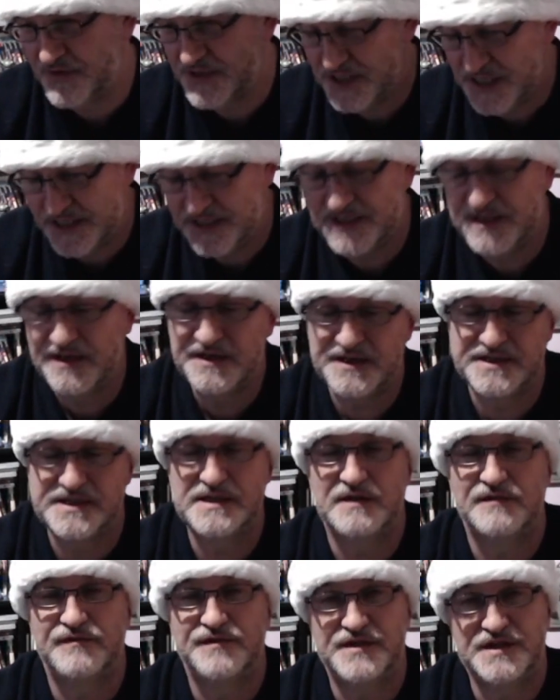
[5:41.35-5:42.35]
tested
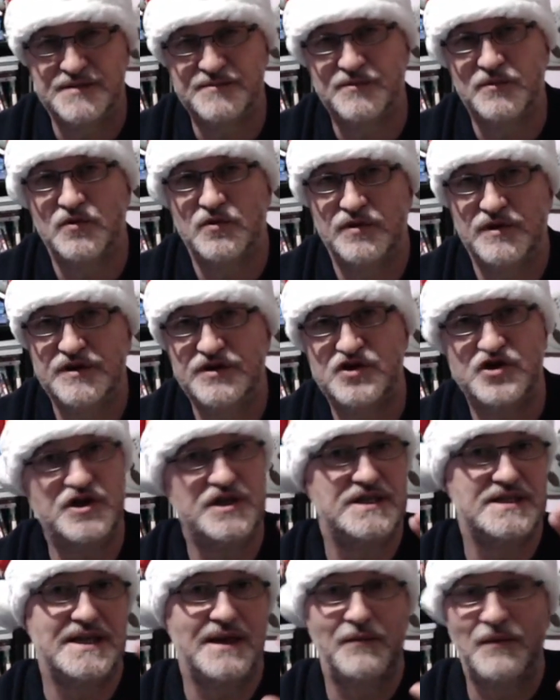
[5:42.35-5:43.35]
herself this morning.
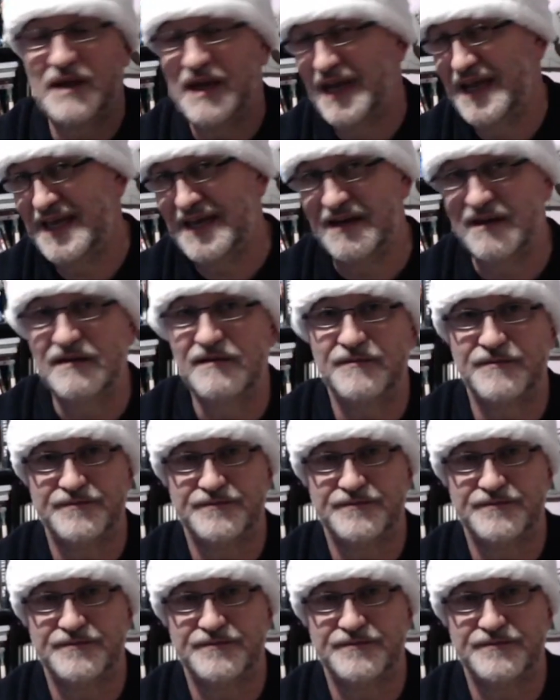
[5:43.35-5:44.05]
She's now clear.